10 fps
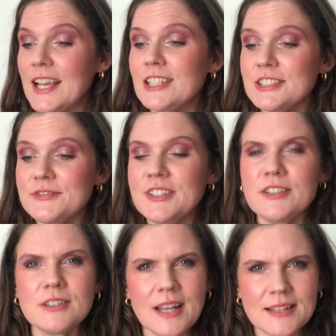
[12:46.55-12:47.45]
I just
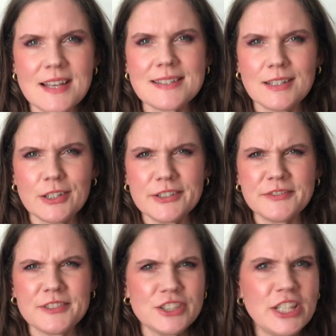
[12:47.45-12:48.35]
feel like there's a lot of
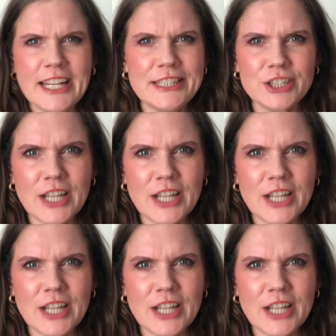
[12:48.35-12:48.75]
change